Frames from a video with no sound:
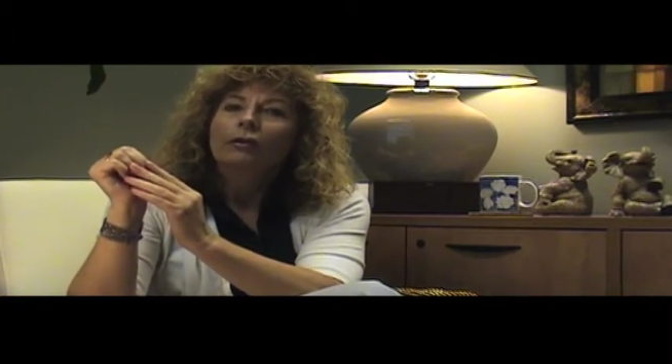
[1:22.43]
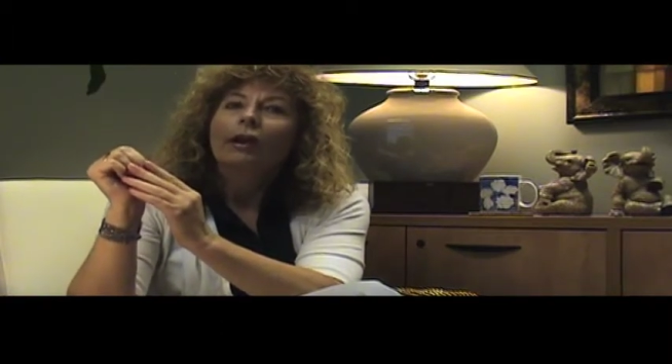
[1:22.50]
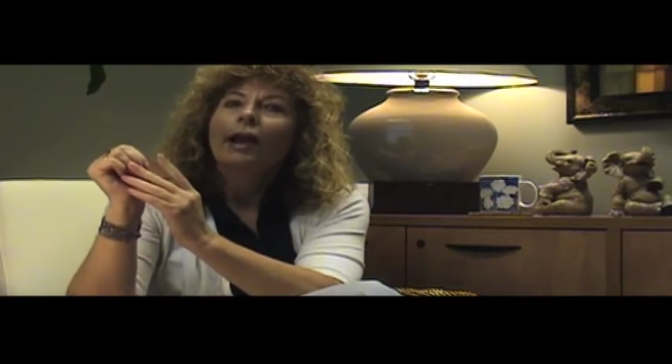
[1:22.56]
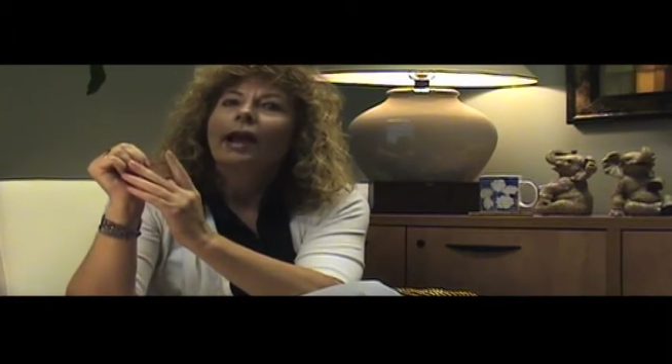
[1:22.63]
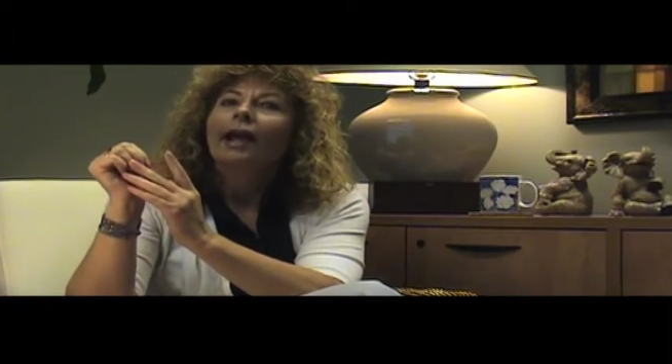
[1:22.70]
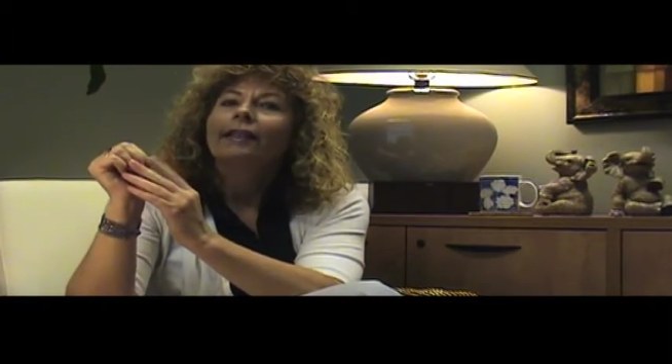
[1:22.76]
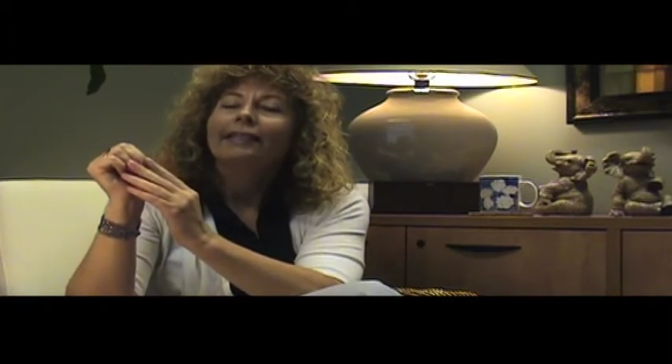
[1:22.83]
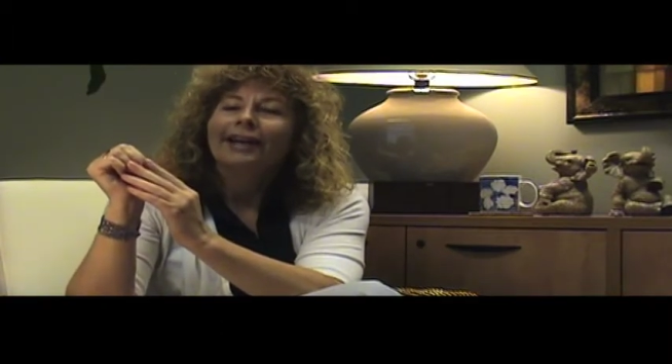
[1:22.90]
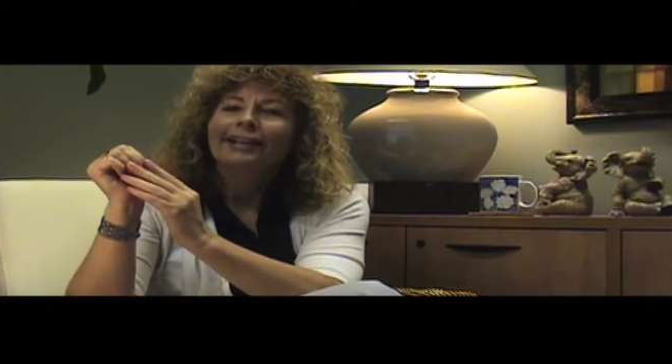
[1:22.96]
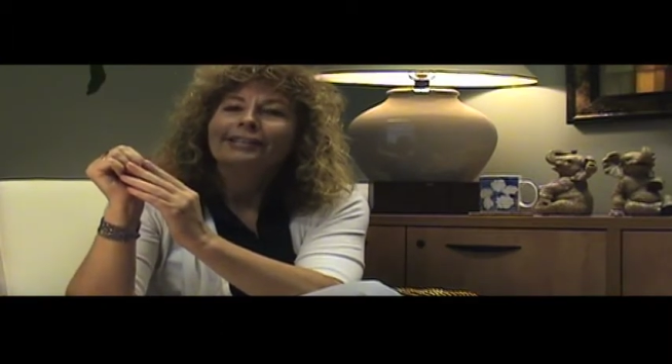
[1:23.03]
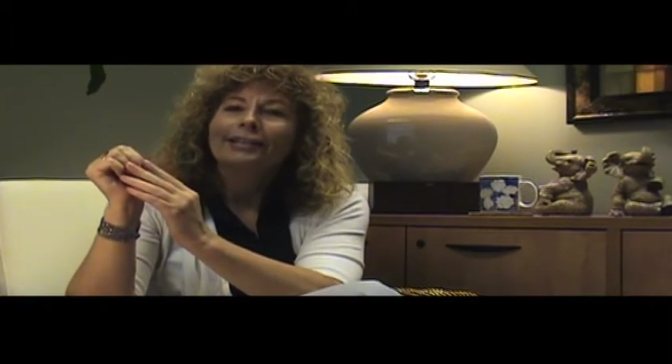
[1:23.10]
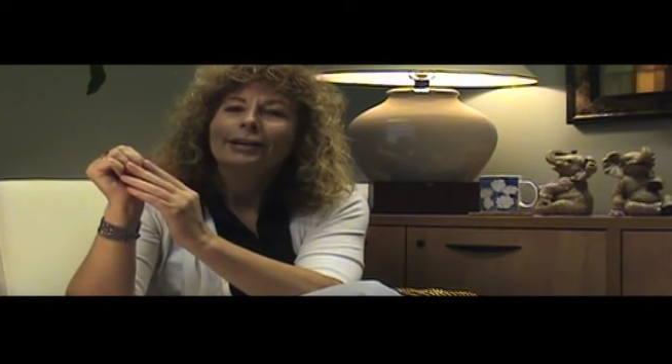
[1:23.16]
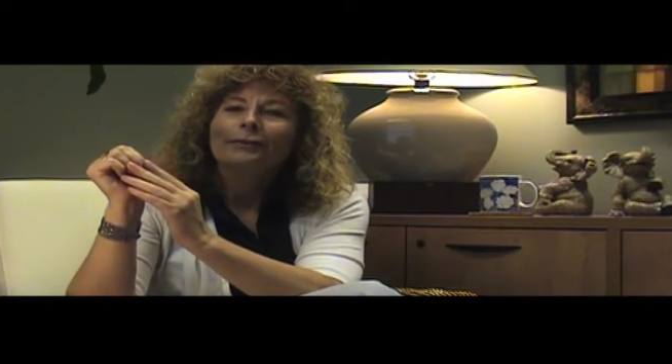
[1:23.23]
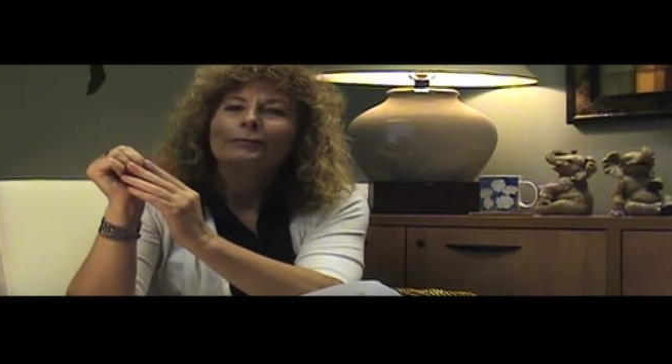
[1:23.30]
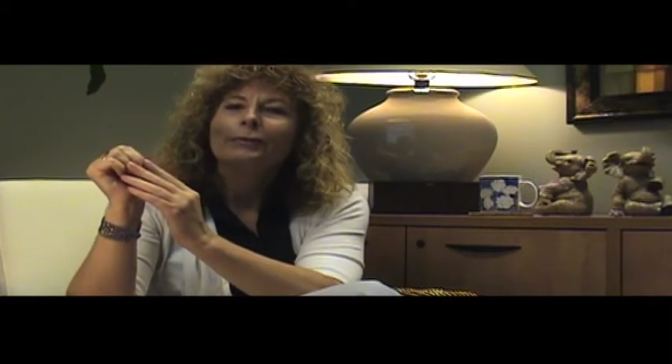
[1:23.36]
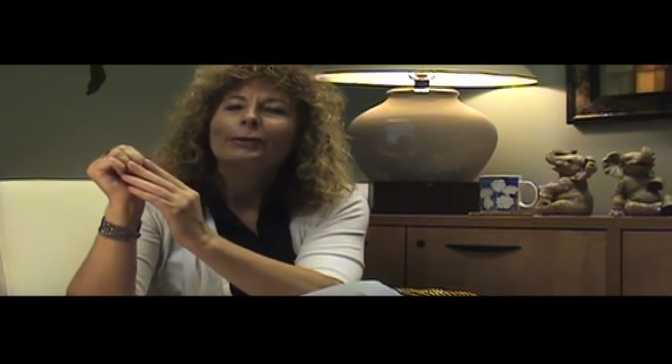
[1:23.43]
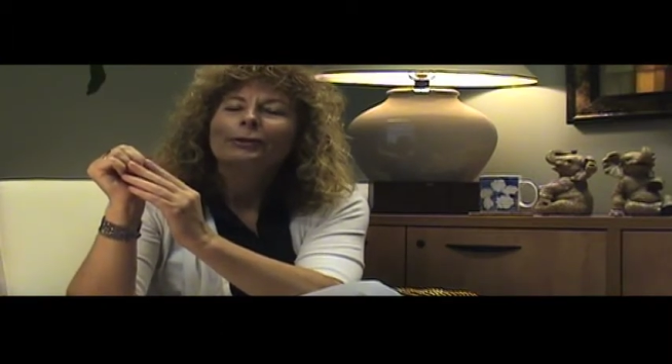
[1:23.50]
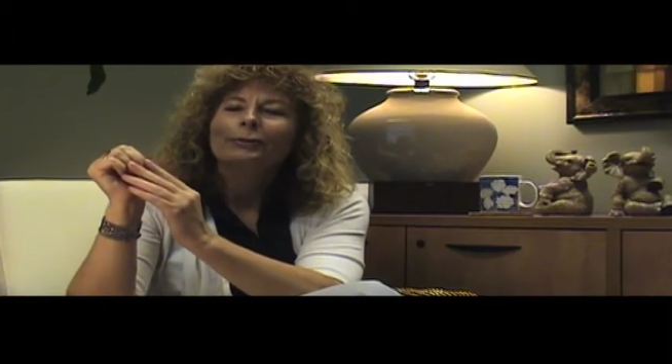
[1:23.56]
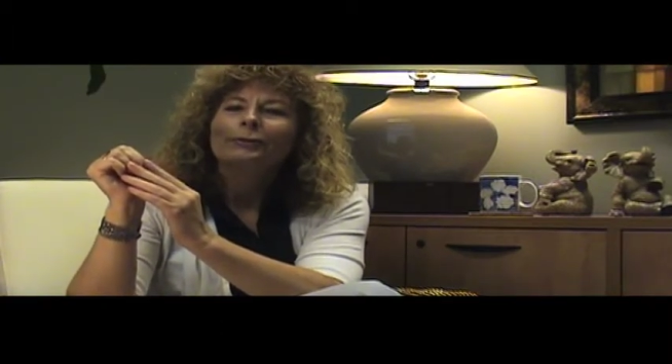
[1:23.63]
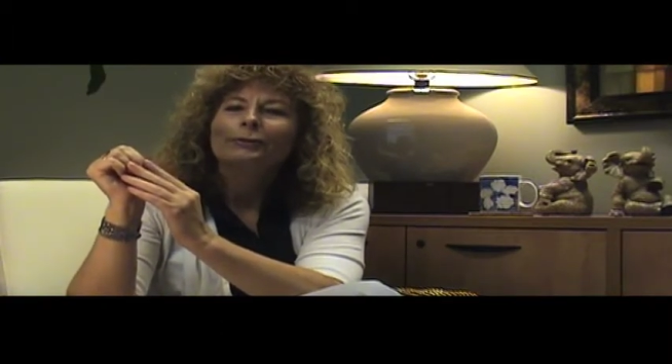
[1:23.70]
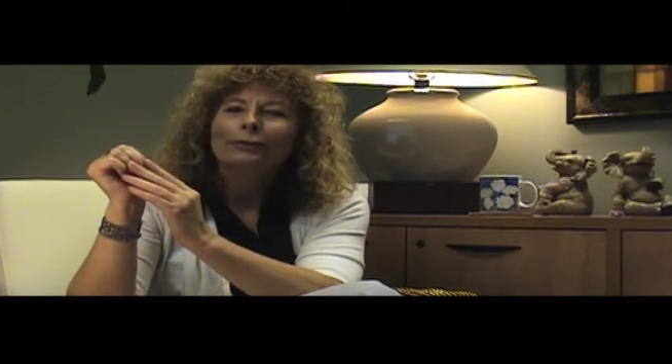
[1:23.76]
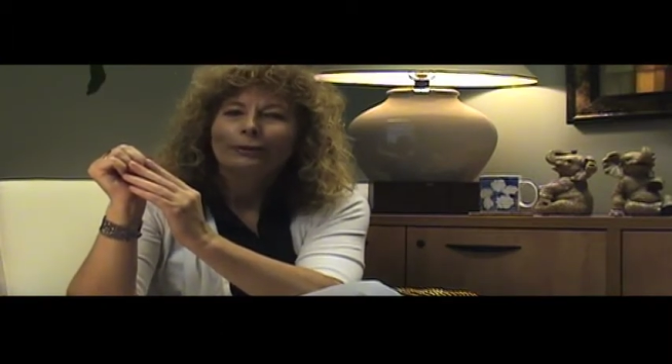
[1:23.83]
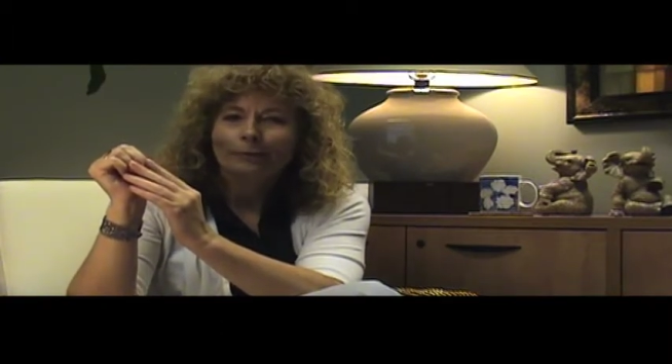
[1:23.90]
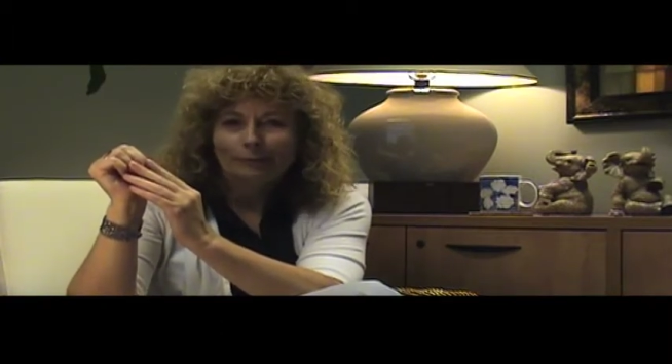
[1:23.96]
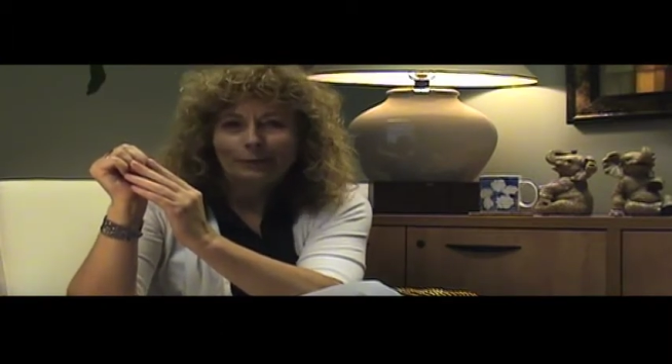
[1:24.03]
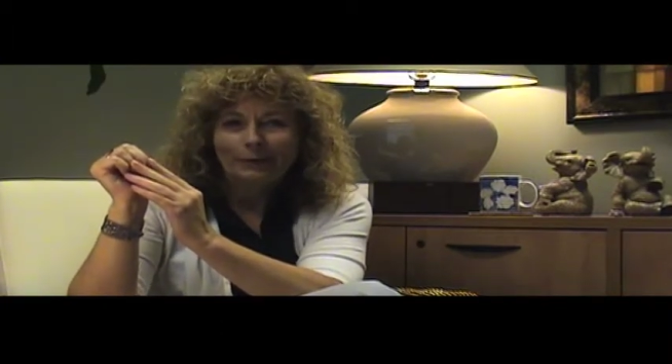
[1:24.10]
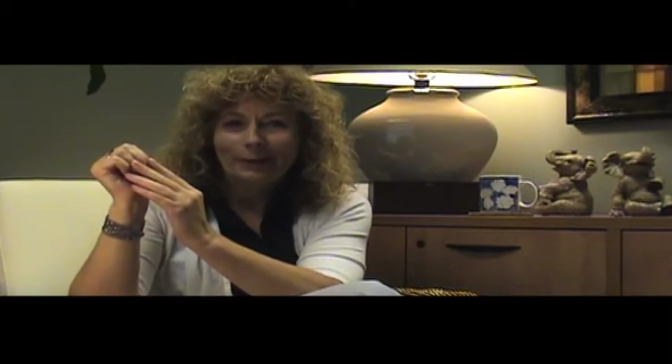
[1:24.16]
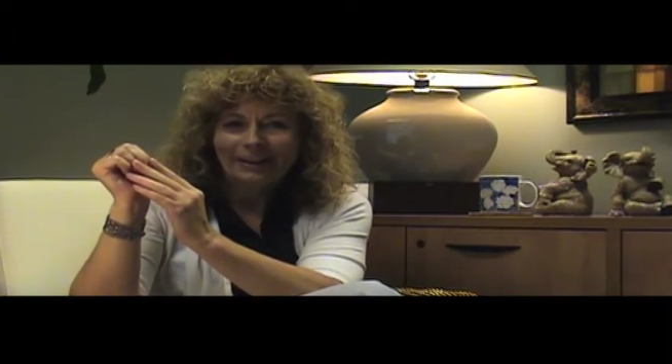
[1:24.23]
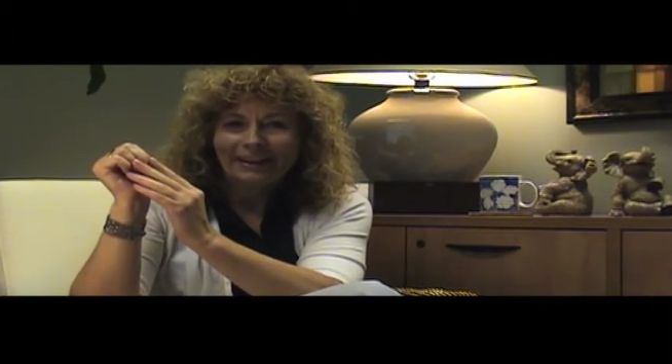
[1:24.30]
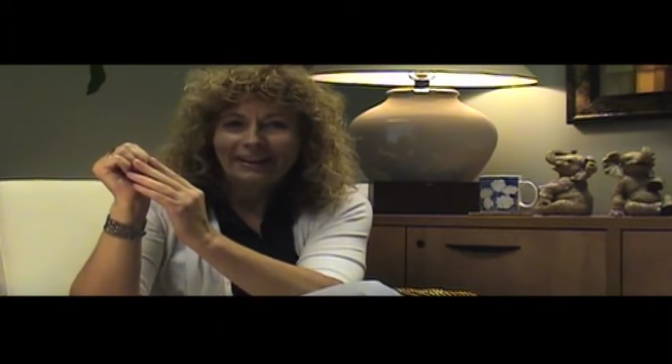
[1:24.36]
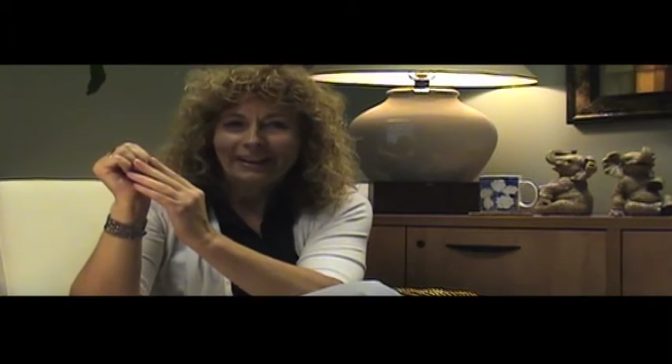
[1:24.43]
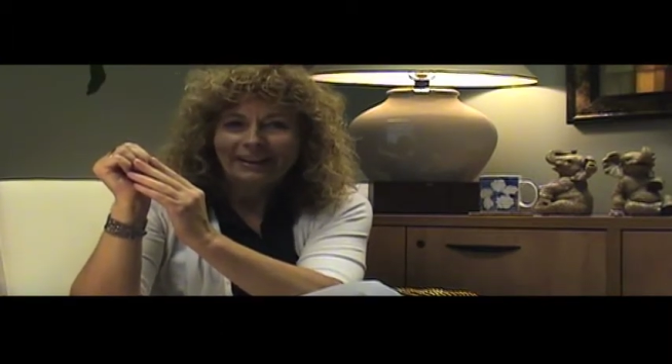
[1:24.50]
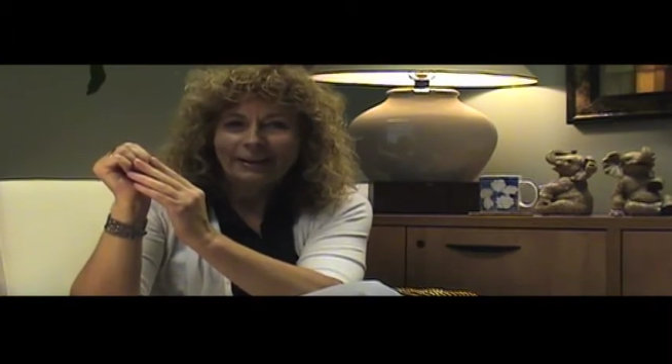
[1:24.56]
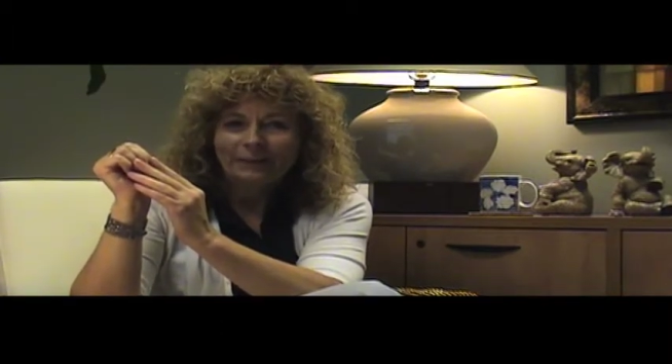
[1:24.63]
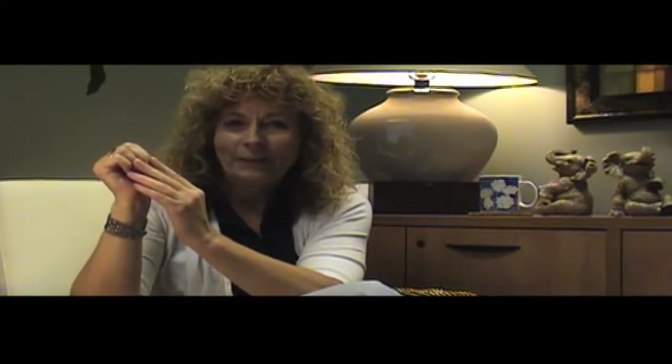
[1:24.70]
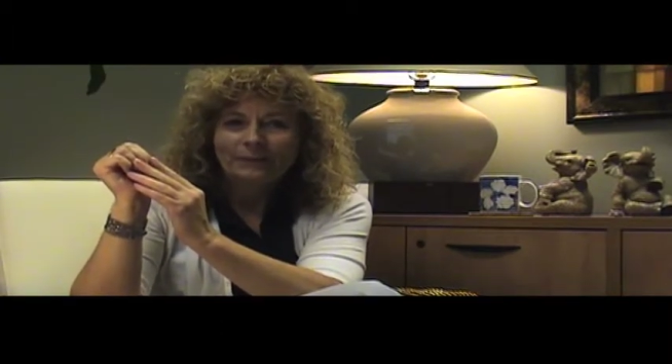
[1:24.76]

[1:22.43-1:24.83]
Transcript: And that's how we're used to communicating.